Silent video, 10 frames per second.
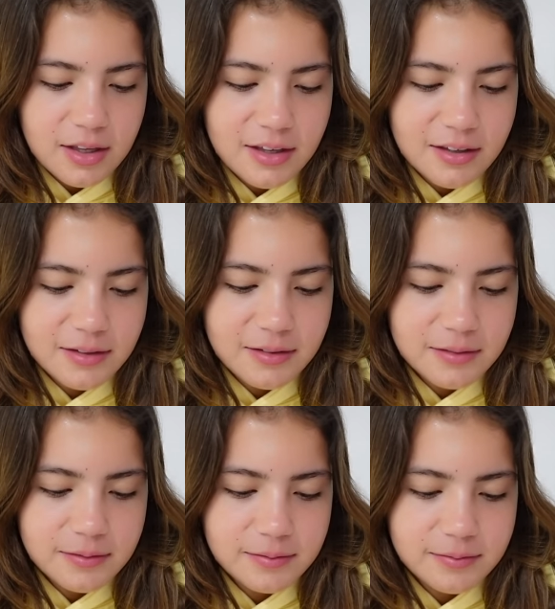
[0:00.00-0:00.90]
They're gonna
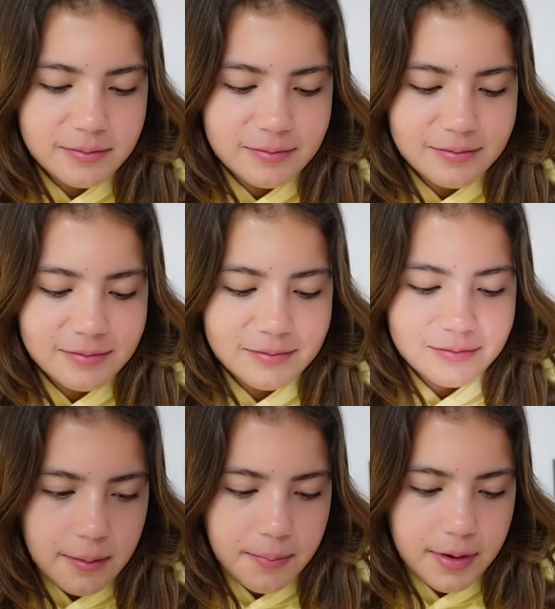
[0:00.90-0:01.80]
try to.
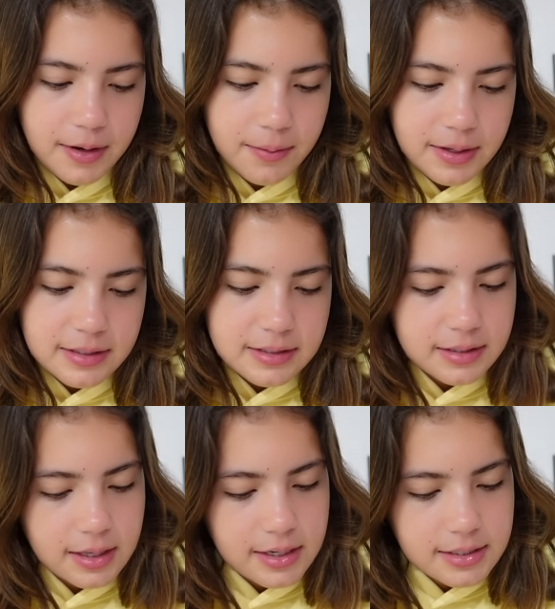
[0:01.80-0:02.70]
But anyways,
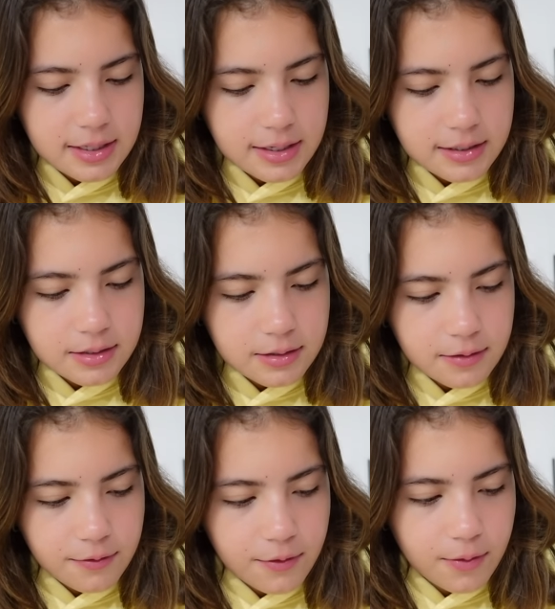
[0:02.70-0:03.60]
that is it
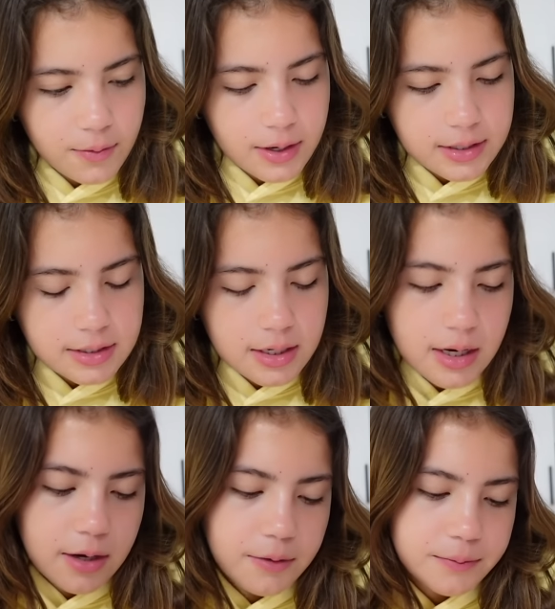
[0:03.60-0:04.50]
for right
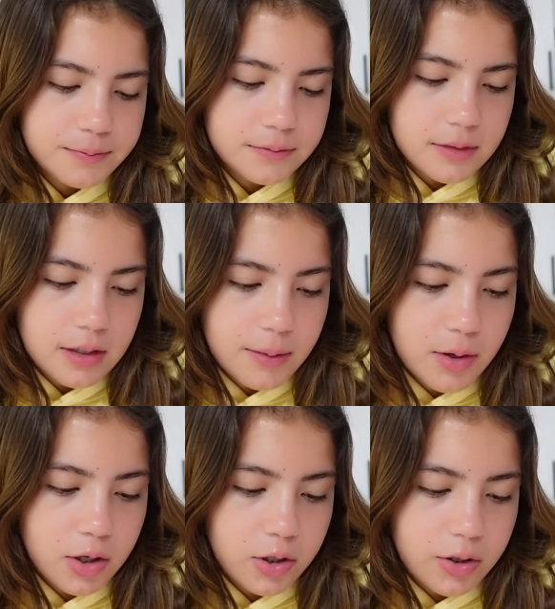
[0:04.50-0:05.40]
now. I'm
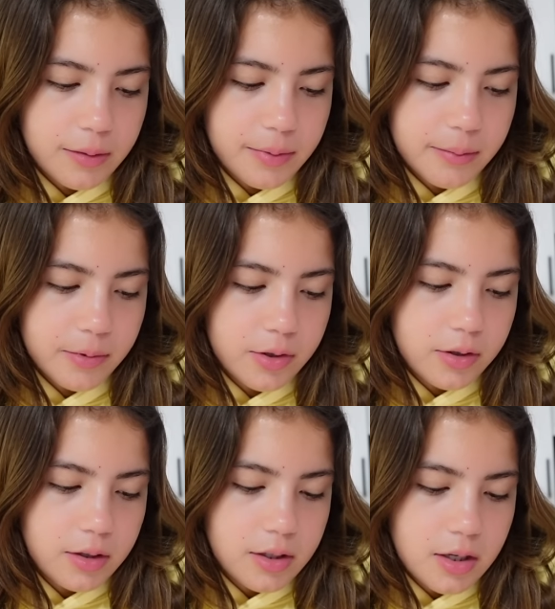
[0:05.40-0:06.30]
hungry, but I'm
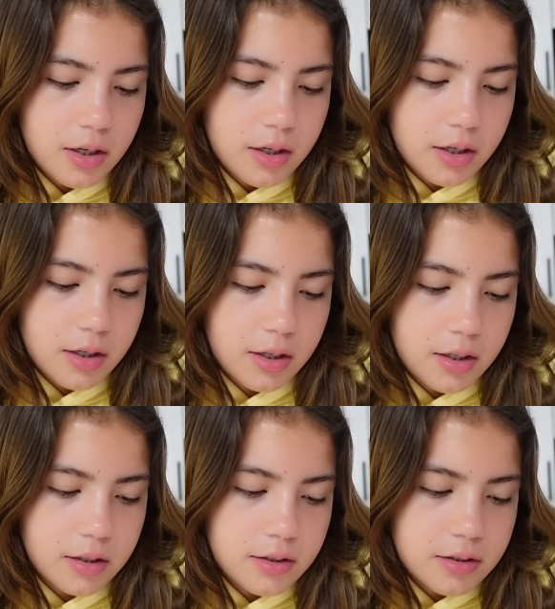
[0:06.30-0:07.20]
currently
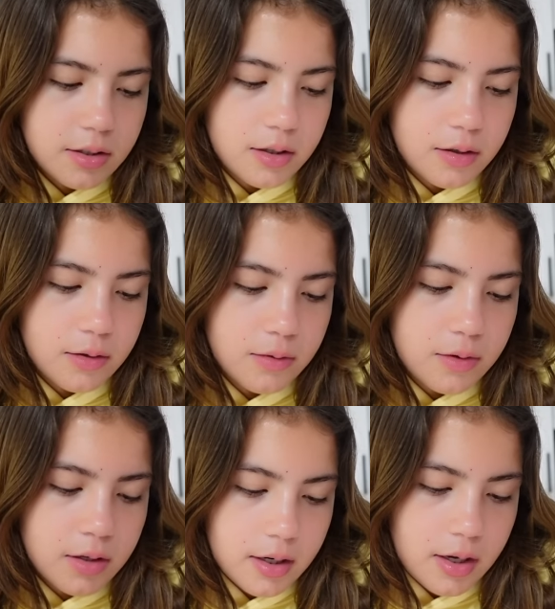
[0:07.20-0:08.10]
cutting, so
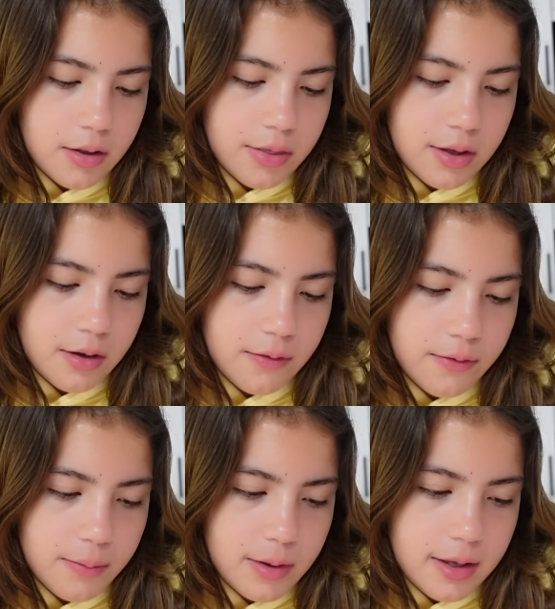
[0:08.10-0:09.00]
nothing
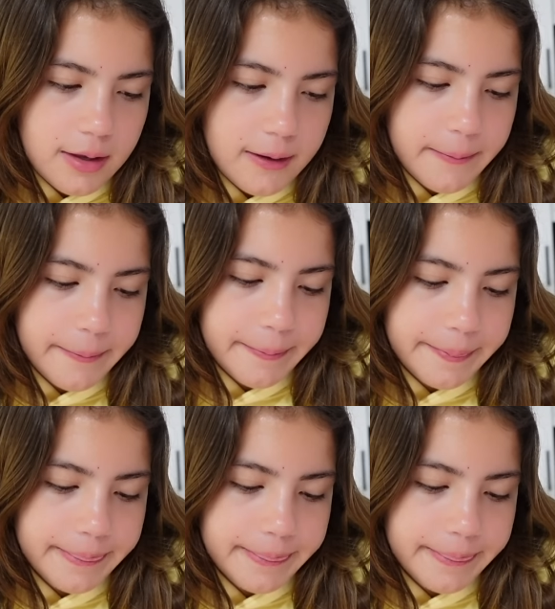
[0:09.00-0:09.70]
for me.